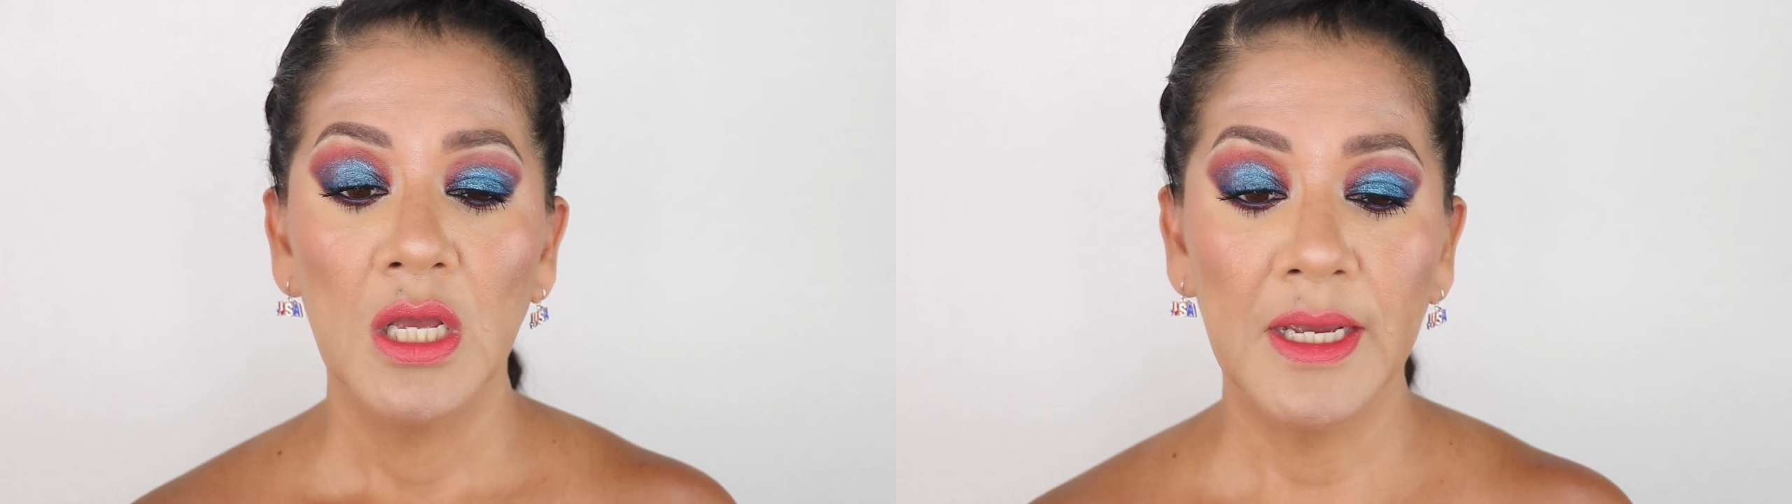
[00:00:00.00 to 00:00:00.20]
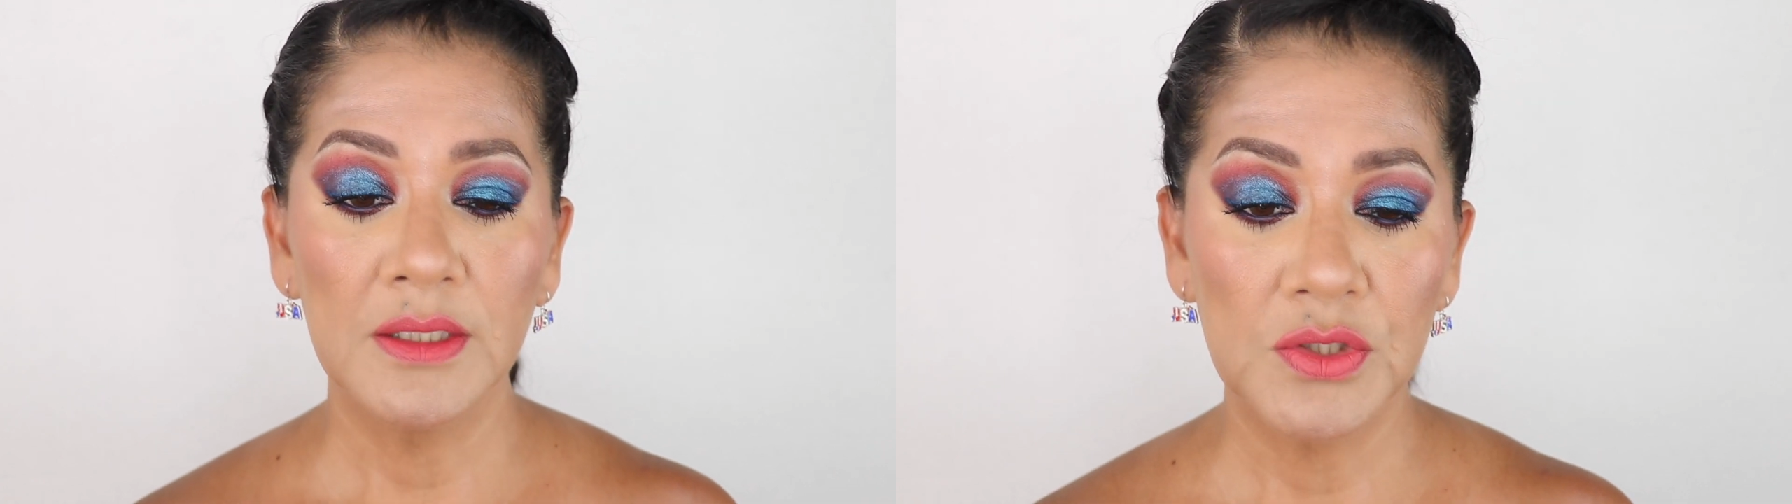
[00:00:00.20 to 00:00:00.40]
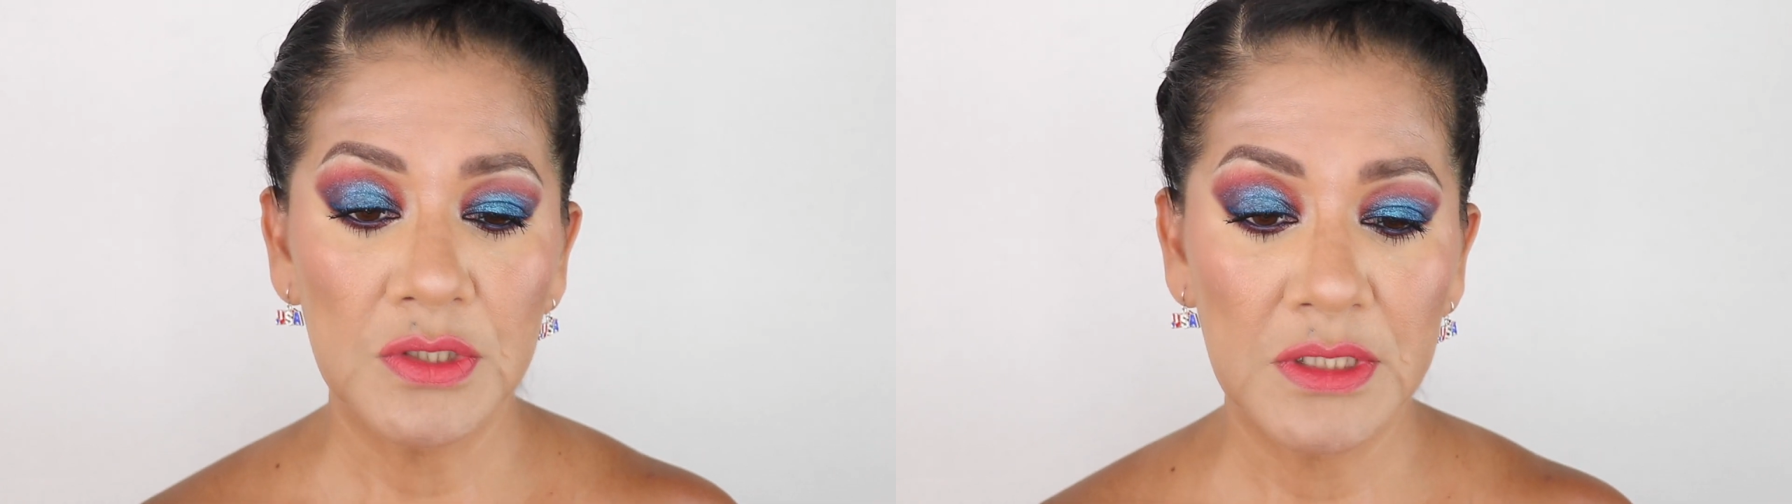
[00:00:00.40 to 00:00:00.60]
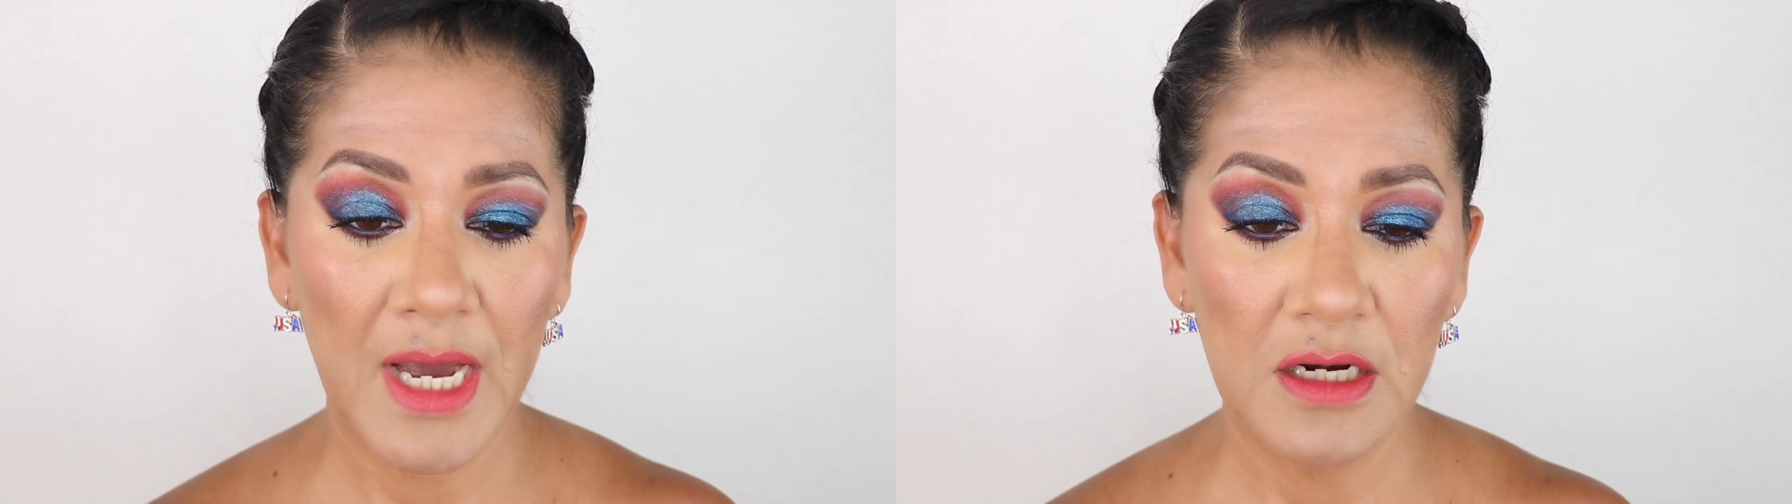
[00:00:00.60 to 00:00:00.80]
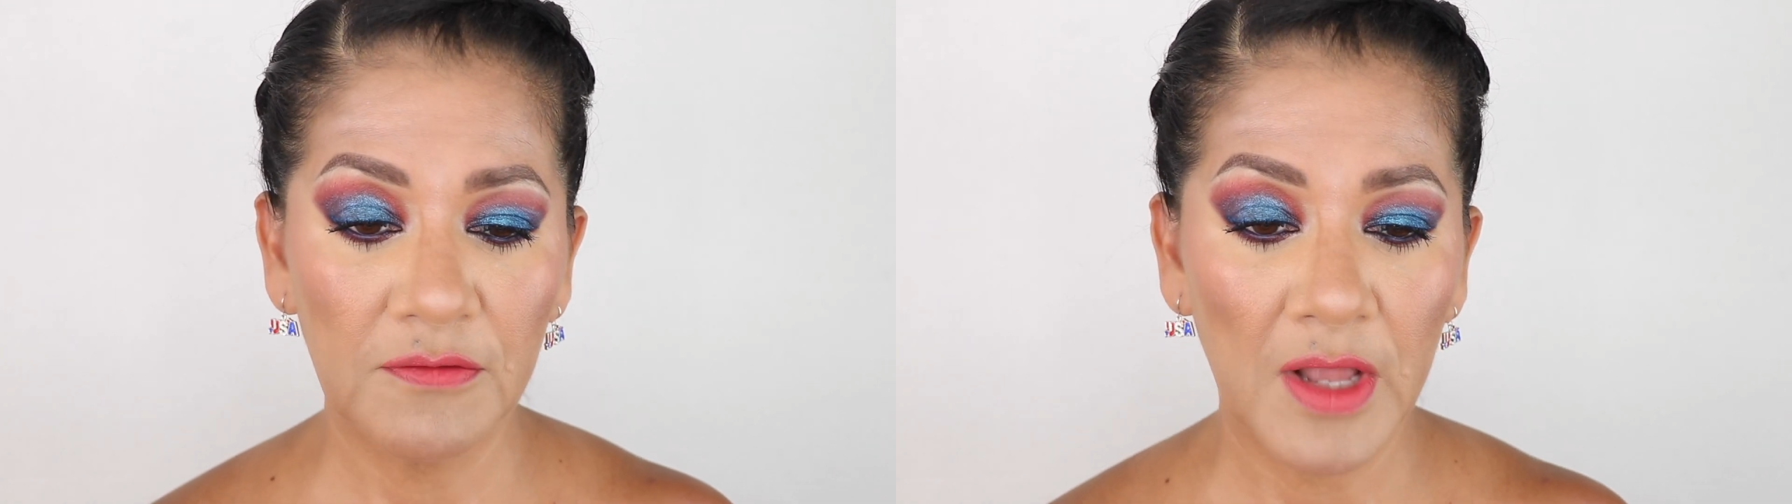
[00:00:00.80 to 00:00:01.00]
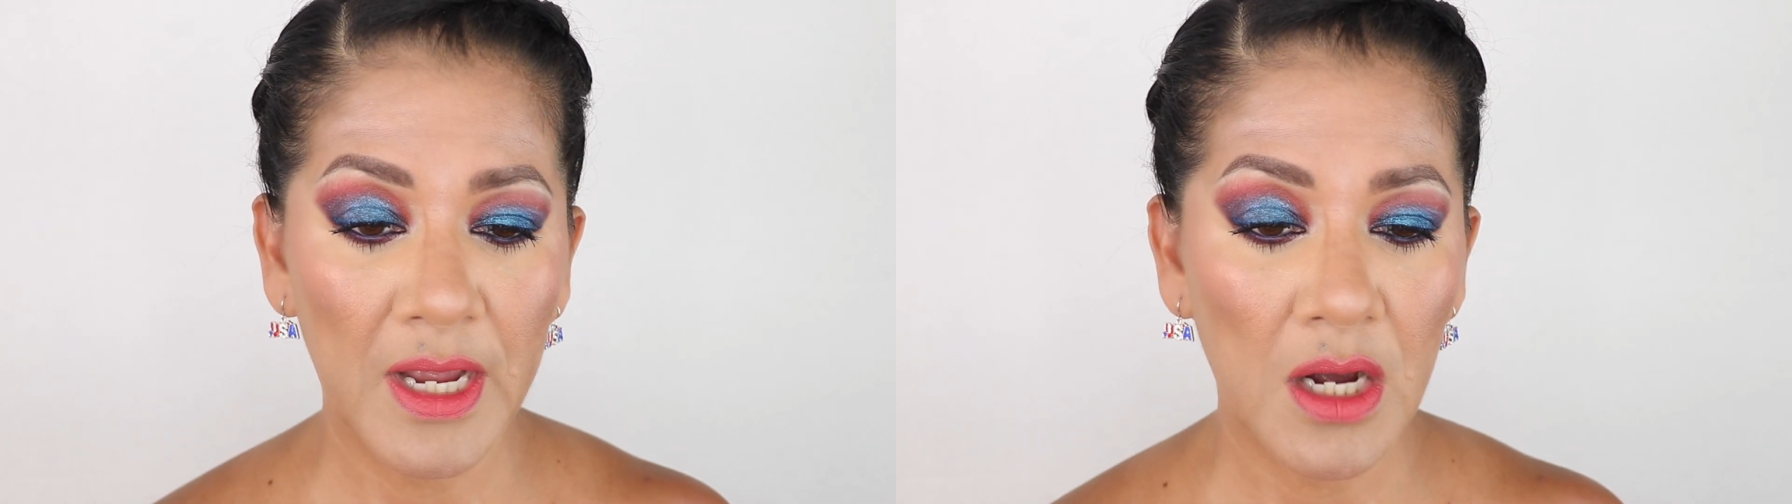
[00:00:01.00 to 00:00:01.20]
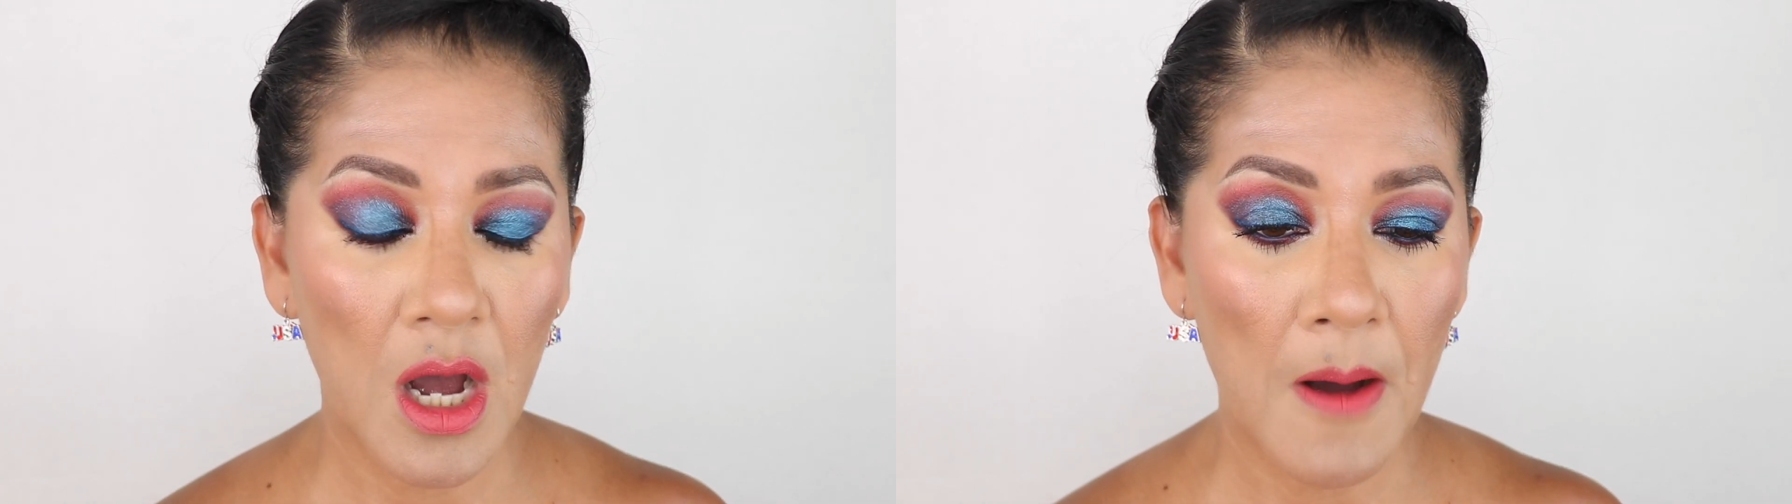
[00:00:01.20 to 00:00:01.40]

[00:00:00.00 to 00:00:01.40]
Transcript: and just kind of like